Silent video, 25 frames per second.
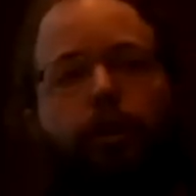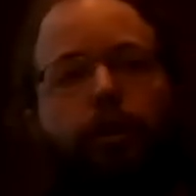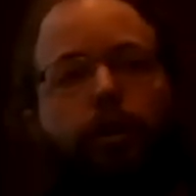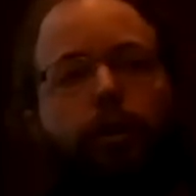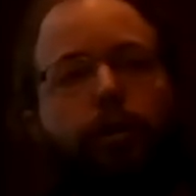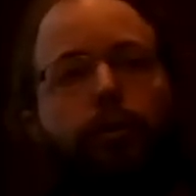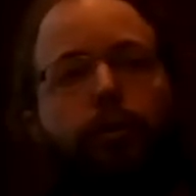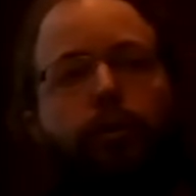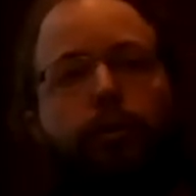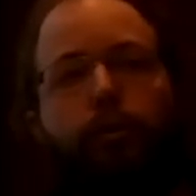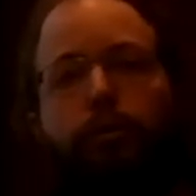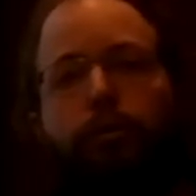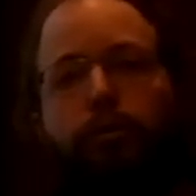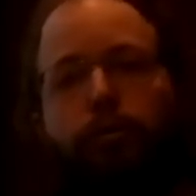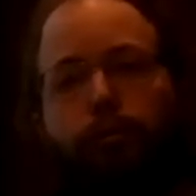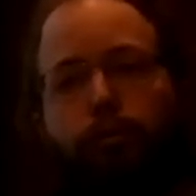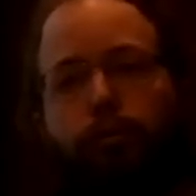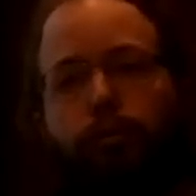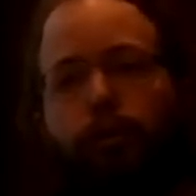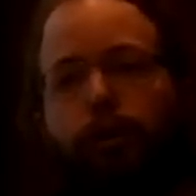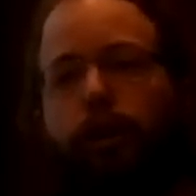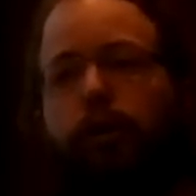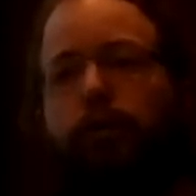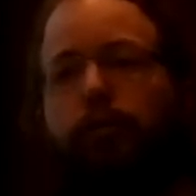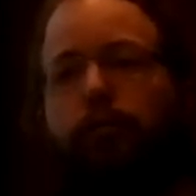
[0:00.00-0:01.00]
no
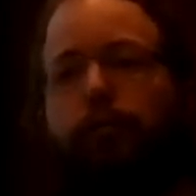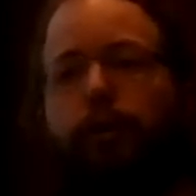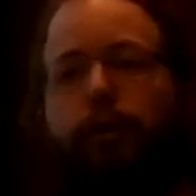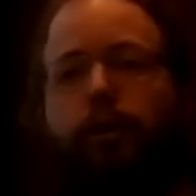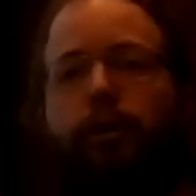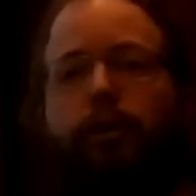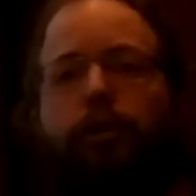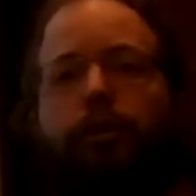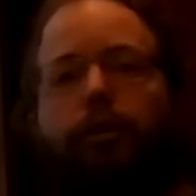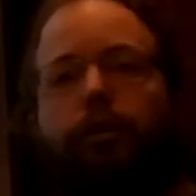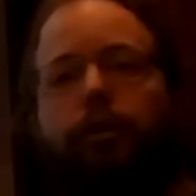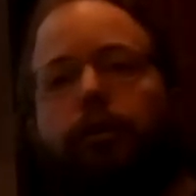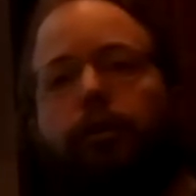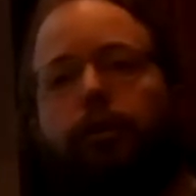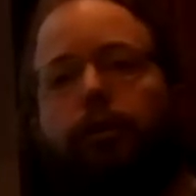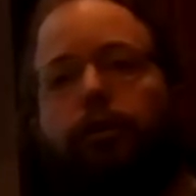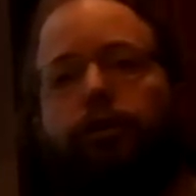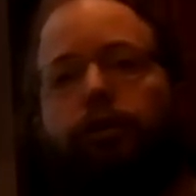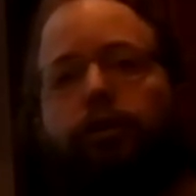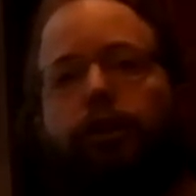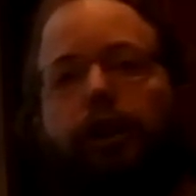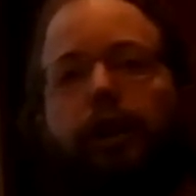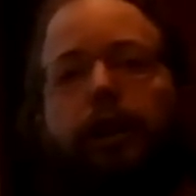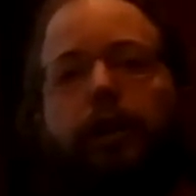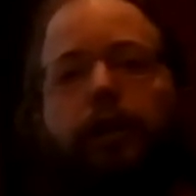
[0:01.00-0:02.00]
government or
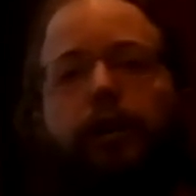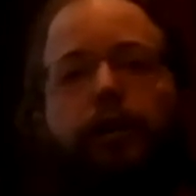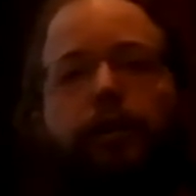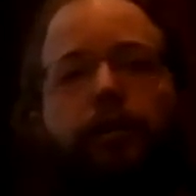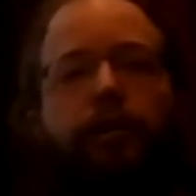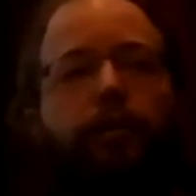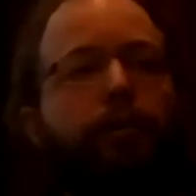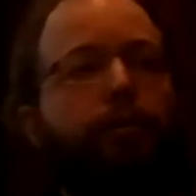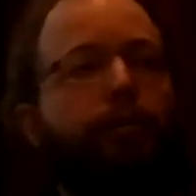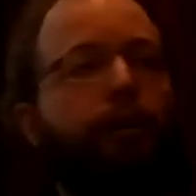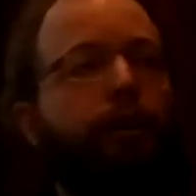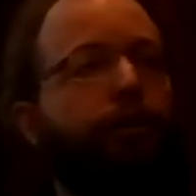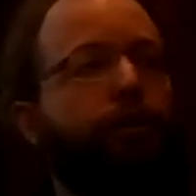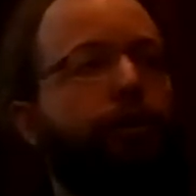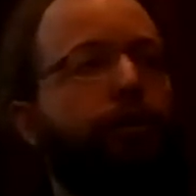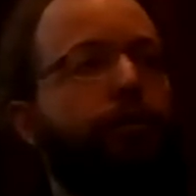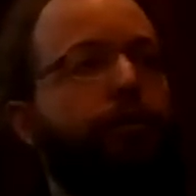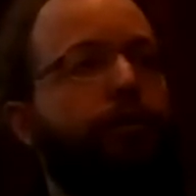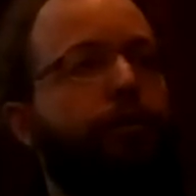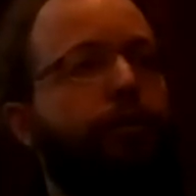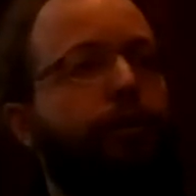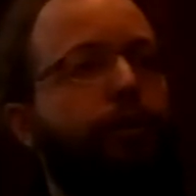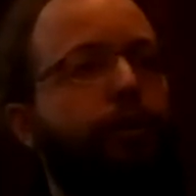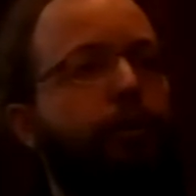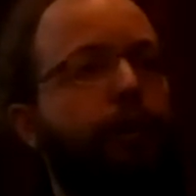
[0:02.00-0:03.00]
state reason
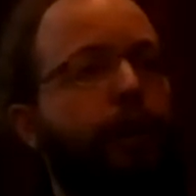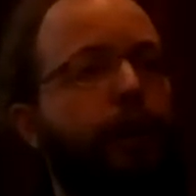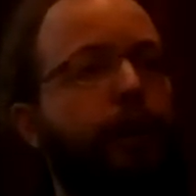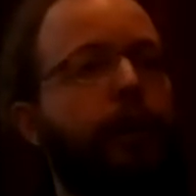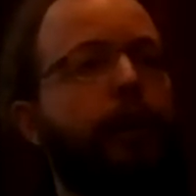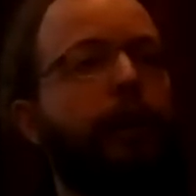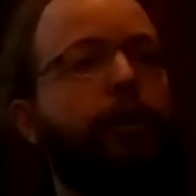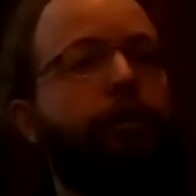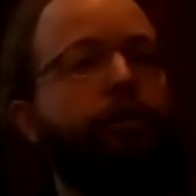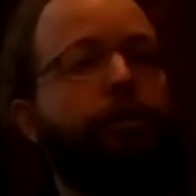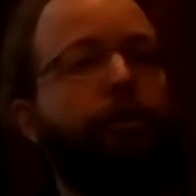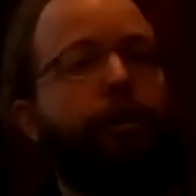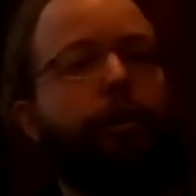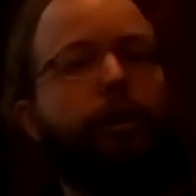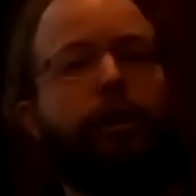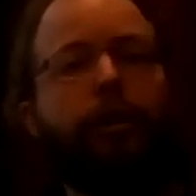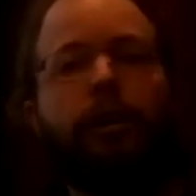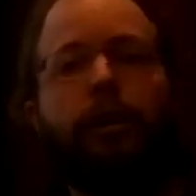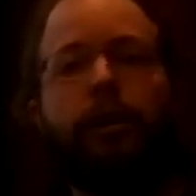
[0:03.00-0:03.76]
for regulation.